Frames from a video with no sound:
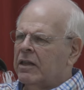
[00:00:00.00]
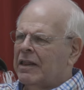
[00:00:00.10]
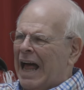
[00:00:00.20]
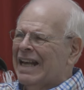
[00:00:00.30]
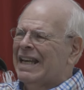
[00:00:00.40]

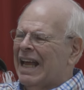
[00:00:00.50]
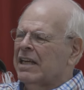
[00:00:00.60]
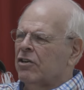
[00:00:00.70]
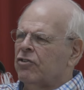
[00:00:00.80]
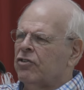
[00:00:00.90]
that
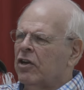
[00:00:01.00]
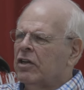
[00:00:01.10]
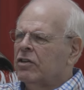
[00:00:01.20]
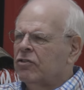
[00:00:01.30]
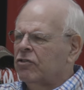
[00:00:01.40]
night
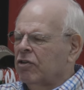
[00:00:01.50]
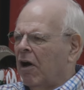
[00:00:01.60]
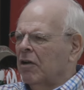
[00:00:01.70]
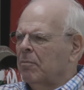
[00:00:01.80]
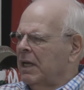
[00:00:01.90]

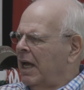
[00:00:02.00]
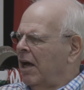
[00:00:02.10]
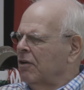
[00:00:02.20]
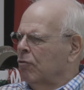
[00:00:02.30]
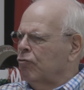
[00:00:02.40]
taught me
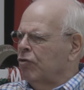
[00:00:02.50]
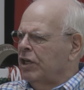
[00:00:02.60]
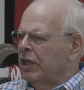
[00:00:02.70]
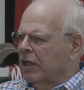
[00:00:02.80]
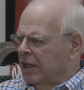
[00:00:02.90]
how to
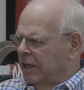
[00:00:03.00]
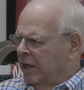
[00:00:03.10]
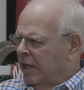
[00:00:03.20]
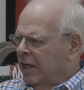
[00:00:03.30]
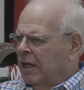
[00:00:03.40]

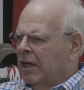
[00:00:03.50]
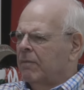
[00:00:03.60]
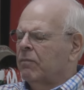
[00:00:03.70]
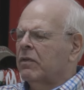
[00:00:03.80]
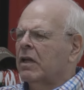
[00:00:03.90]
really
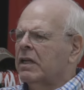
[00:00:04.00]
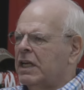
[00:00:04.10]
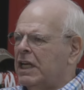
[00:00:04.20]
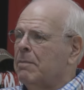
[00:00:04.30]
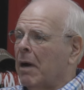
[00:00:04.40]

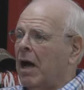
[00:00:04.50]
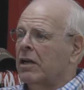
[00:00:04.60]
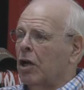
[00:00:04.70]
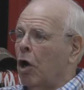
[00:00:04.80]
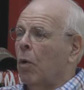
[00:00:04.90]
keep
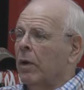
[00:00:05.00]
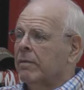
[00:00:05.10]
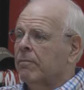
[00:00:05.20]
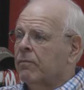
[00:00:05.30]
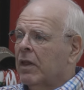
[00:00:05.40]
on
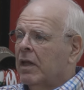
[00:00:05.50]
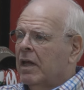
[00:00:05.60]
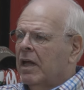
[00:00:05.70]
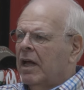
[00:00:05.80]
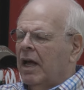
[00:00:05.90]
going
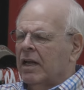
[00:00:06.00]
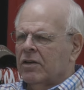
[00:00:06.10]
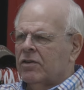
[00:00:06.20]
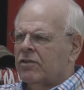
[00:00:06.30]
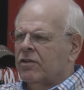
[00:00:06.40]

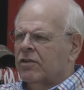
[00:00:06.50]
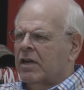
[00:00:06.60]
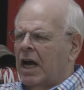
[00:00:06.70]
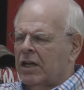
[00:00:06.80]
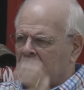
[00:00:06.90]
and to
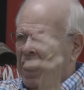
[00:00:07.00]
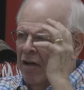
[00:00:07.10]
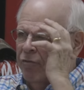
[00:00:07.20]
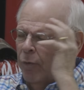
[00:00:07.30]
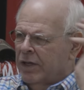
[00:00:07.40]
kind of
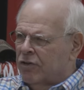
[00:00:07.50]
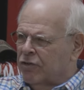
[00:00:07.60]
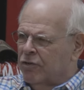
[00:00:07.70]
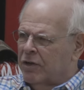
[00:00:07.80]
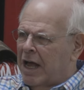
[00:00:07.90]
halfway
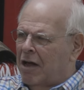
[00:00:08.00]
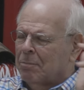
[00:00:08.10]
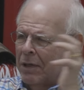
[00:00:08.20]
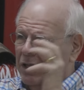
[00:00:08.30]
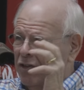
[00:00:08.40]
tune
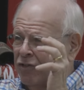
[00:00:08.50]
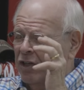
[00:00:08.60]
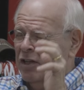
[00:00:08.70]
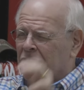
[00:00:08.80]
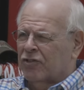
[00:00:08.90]
out but
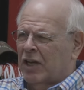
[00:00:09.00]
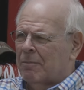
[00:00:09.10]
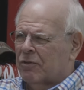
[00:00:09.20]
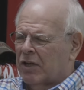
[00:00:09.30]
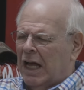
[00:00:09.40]
listen at the
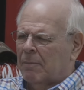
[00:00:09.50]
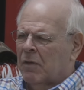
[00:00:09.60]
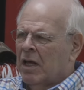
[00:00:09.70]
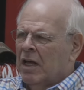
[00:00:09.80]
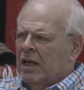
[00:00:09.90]
same time.
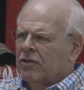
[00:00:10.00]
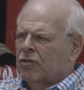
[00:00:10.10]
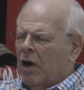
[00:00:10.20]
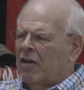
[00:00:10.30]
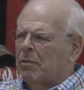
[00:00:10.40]

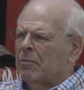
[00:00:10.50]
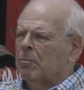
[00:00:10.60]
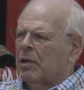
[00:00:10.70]
So I've been